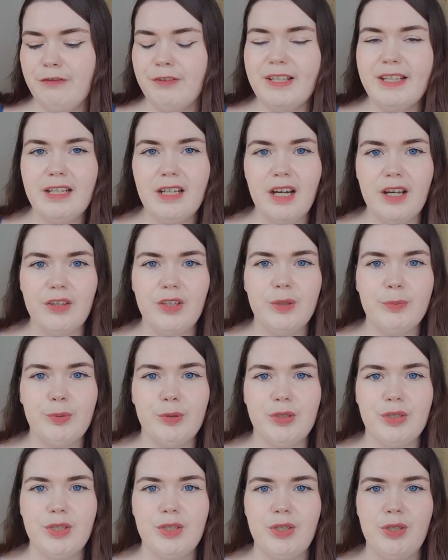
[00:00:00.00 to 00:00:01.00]
in other
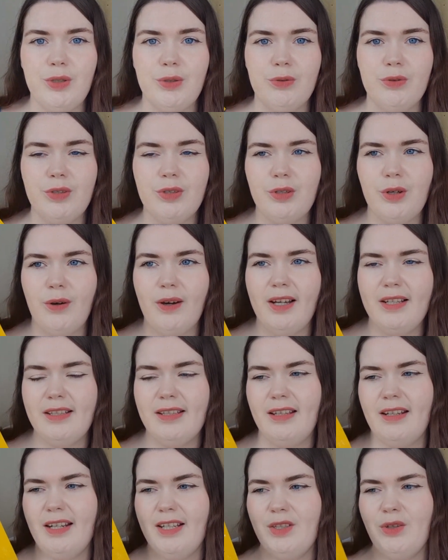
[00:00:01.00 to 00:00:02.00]
books too. So I
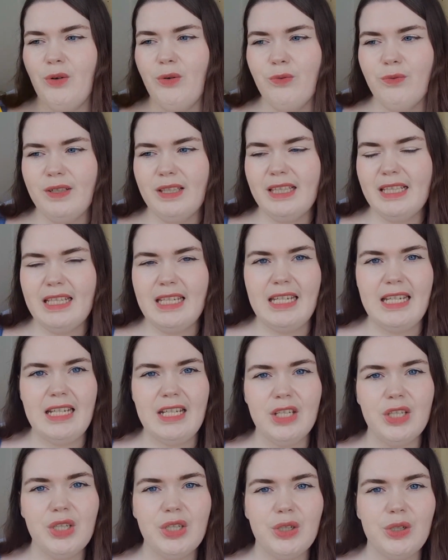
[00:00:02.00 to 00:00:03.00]
said I don't really need